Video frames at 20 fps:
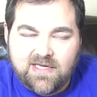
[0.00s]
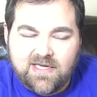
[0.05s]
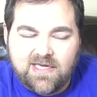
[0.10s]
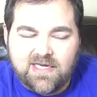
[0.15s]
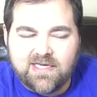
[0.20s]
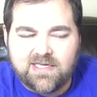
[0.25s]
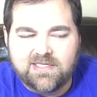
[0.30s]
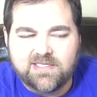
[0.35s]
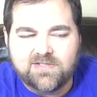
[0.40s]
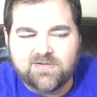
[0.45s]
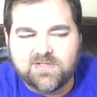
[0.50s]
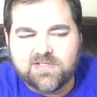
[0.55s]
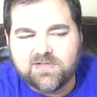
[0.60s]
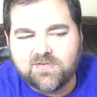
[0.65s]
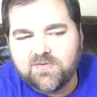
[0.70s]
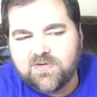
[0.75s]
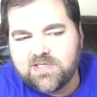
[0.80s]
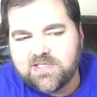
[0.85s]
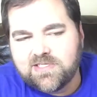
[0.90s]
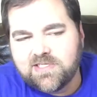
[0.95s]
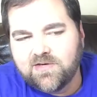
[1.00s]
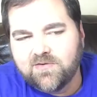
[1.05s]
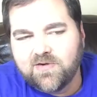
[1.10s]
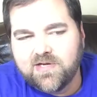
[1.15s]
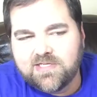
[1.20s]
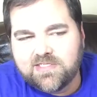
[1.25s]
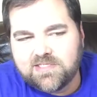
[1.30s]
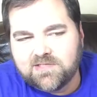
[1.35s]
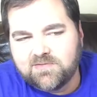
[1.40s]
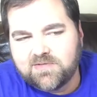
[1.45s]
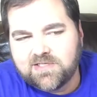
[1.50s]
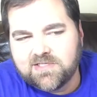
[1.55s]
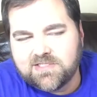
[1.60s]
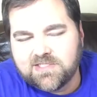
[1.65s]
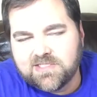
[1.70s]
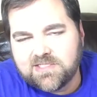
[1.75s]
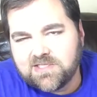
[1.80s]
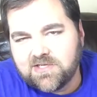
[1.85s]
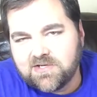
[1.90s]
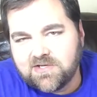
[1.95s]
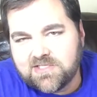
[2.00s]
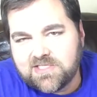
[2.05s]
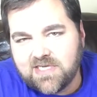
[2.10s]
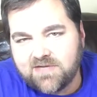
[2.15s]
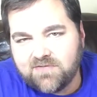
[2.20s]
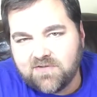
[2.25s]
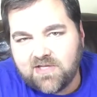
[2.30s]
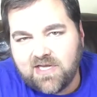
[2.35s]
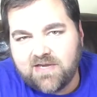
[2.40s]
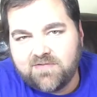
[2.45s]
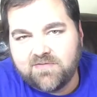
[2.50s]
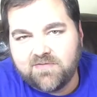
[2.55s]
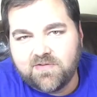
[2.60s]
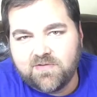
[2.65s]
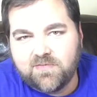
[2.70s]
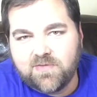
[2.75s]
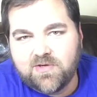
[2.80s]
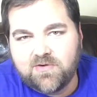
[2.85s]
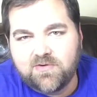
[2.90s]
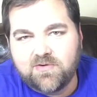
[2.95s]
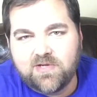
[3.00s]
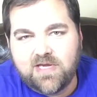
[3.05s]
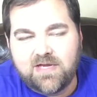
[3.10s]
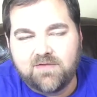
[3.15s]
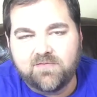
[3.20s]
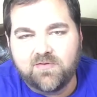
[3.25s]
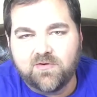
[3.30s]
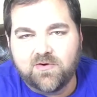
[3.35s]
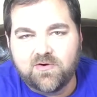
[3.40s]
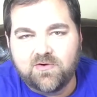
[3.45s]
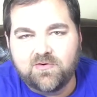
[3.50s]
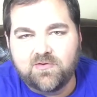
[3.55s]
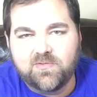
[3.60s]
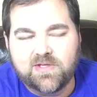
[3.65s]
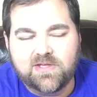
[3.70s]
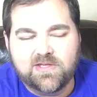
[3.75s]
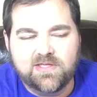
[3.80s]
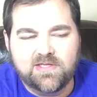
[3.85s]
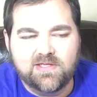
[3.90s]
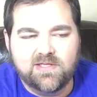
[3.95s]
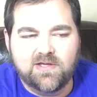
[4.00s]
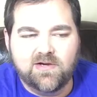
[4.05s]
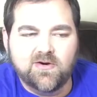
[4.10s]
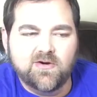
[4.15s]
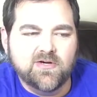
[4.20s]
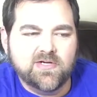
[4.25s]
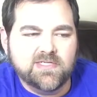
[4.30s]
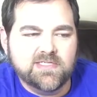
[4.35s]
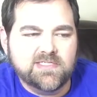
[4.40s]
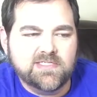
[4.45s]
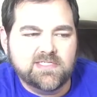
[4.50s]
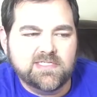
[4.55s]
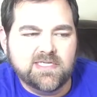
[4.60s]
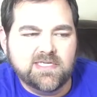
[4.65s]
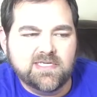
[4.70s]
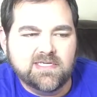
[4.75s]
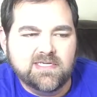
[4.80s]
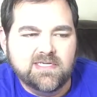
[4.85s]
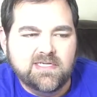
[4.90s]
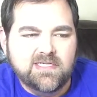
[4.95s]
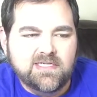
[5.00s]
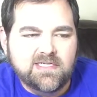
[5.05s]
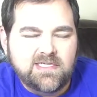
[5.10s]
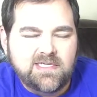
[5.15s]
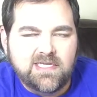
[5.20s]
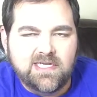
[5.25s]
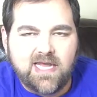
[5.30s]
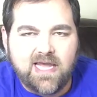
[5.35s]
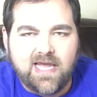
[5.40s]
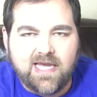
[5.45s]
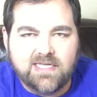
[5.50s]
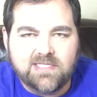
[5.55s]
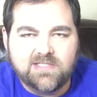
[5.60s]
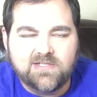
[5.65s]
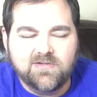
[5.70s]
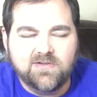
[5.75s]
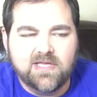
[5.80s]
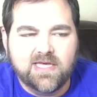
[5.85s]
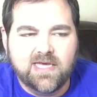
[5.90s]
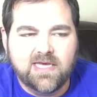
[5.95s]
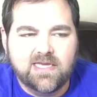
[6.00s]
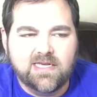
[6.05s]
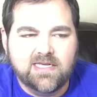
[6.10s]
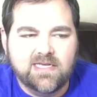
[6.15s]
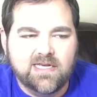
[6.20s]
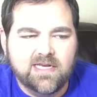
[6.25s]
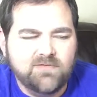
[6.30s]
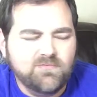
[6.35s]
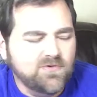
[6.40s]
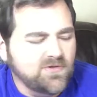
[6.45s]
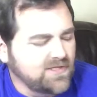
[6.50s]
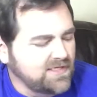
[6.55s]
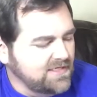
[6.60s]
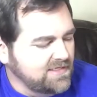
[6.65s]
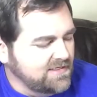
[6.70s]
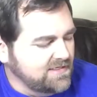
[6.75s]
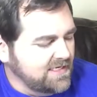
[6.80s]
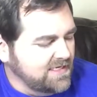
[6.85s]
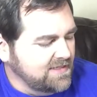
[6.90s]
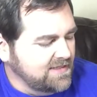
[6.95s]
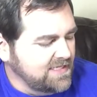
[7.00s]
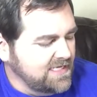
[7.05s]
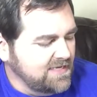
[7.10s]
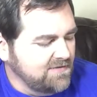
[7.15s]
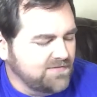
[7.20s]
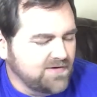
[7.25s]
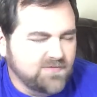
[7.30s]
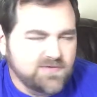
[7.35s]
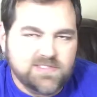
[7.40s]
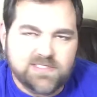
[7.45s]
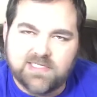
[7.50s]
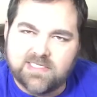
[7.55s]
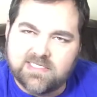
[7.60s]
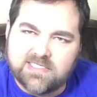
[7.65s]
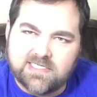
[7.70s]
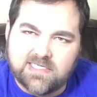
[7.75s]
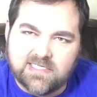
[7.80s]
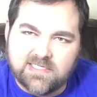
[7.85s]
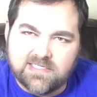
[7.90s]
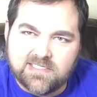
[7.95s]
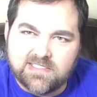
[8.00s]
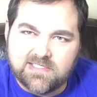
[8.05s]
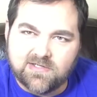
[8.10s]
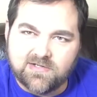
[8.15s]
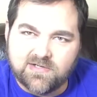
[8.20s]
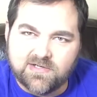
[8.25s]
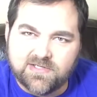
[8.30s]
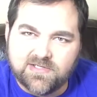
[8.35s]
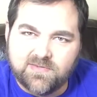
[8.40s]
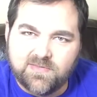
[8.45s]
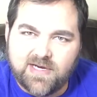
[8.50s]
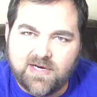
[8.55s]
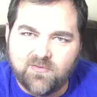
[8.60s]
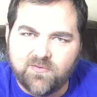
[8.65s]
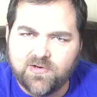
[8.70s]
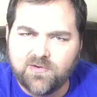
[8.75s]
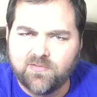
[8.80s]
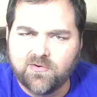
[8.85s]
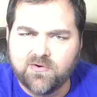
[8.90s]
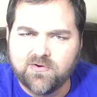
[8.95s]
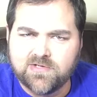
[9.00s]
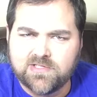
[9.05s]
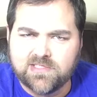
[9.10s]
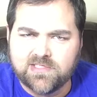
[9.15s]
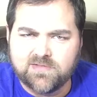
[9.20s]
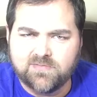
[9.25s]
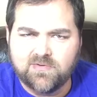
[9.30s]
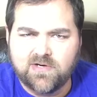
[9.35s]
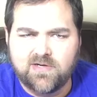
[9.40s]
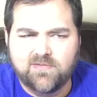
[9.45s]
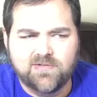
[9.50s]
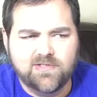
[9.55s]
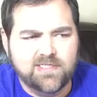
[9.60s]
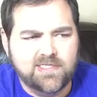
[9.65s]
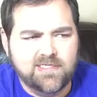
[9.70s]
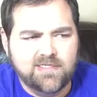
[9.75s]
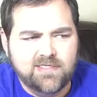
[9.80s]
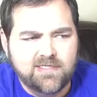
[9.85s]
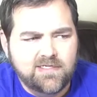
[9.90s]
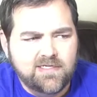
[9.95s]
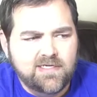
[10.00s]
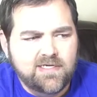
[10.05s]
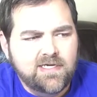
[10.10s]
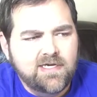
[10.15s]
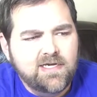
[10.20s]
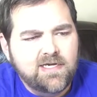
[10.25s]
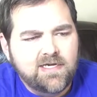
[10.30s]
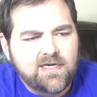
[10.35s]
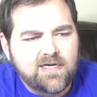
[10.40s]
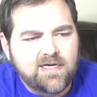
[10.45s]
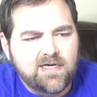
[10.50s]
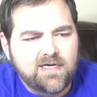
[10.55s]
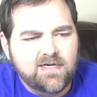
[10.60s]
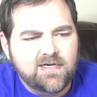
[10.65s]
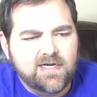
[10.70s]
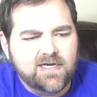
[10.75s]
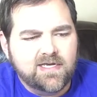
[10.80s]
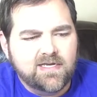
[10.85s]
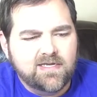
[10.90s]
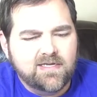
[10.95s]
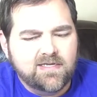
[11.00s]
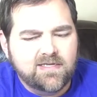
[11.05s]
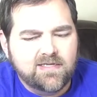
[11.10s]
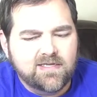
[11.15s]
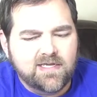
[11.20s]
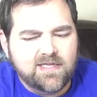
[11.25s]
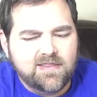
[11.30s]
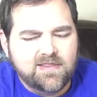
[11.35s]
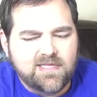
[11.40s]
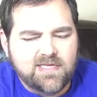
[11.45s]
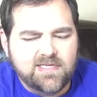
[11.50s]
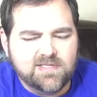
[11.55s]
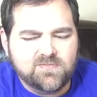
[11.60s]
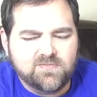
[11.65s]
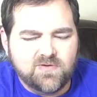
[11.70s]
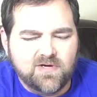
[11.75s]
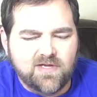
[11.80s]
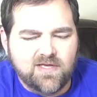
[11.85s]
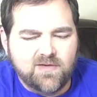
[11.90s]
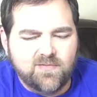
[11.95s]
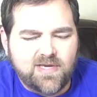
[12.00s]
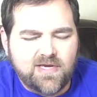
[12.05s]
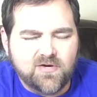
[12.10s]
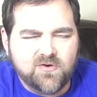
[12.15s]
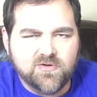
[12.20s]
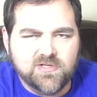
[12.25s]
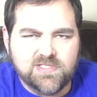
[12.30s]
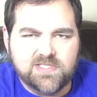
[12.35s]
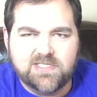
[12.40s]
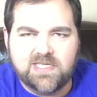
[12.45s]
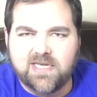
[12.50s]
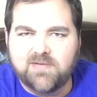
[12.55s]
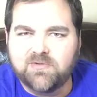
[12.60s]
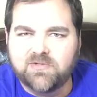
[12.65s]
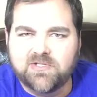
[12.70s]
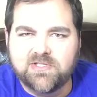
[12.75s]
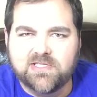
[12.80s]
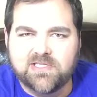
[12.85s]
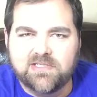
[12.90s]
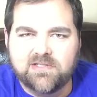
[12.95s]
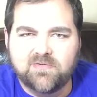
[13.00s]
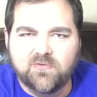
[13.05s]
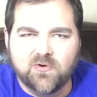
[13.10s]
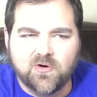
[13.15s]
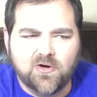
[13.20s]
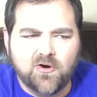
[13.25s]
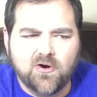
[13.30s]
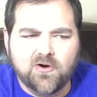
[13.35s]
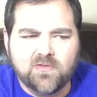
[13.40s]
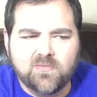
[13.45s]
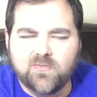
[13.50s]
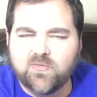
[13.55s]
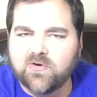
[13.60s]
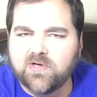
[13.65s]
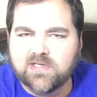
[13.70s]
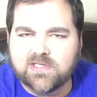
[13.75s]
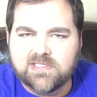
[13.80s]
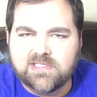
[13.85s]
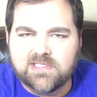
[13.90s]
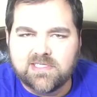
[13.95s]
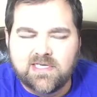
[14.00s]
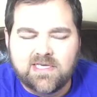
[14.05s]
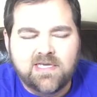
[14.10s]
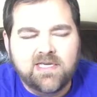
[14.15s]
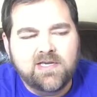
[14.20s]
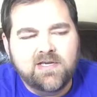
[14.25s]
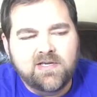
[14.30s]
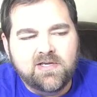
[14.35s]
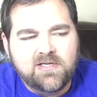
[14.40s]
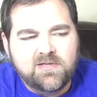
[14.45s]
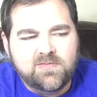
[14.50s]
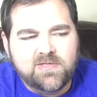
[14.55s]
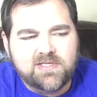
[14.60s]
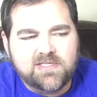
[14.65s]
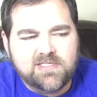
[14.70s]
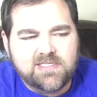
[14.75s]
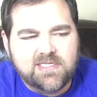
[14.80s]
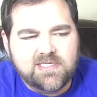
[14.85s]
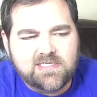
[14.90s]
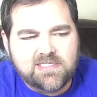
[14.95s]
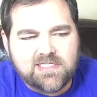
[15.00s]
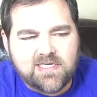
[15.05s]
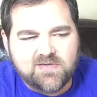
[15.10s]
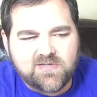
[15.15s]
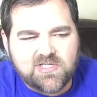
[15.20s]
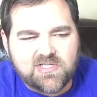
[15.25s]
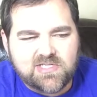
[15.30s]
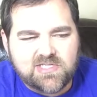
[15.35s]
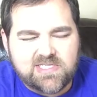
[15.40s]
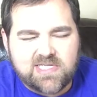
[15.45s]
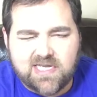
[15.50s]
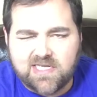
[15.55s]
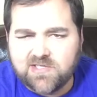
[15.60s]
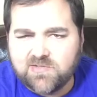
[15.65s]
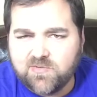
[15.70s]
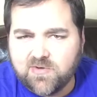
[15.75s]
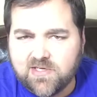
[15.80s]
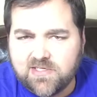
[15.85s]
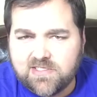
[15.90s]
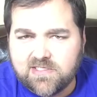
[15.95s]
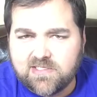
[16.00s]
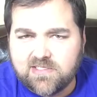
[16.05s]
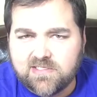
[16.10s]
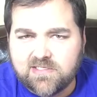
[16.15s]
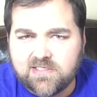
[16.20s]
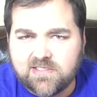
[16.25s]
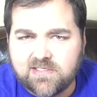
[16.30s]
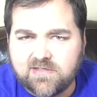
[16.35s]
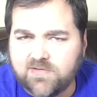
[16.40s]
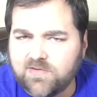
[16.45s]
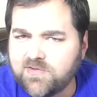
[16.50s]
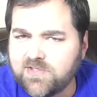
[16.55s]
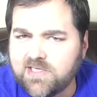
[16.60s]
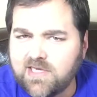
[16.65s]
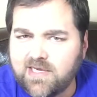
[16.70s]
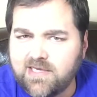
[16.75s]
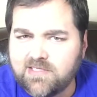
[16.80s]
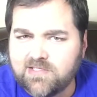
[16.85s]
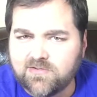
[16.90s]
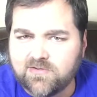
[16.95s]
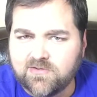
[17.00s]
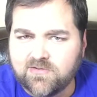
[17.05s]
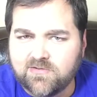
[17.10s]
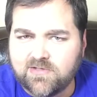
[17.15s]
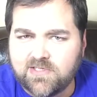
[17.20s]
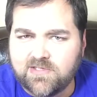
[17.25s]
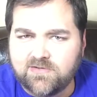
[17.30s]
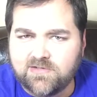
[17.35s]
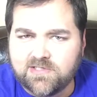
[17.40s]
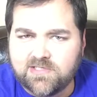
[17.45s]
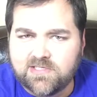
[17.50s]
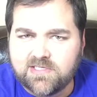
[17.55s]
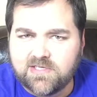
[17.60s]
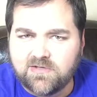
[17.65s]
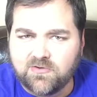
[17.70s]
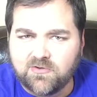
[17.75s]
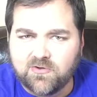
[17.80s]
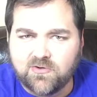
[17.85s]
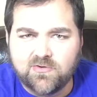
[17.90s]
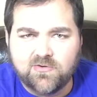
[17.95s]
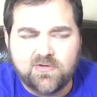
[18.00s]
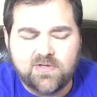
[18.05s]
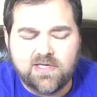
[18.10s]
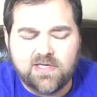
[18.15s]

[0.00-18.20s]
And so it's always interesting, because the songs have a life of their own, then the artist can add to that. And I think if I was going to say this song is about one person, it's probably, I think it's probably about Chris Stapleton or Garth Brooks, because they just have such stage presence. Those guys are, just killer.